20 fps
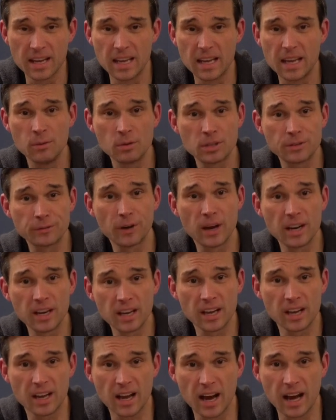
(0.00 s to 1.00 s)
He was
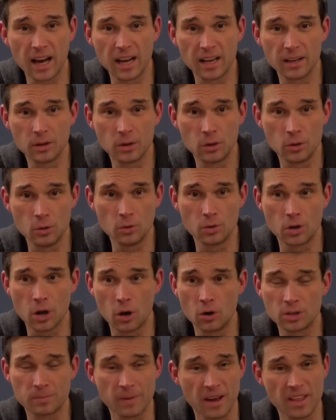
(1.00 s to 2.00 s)
fighting a guy who
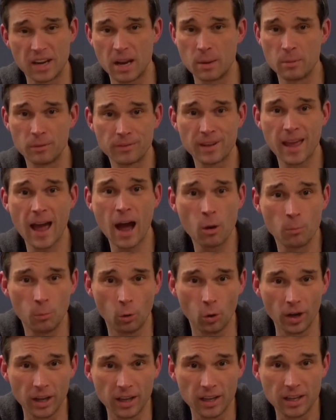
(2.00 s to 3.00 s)
goes by the name of
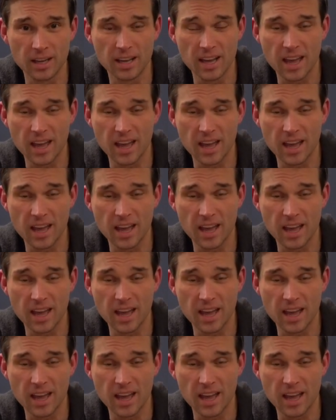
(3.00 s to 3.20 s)
Cowboy.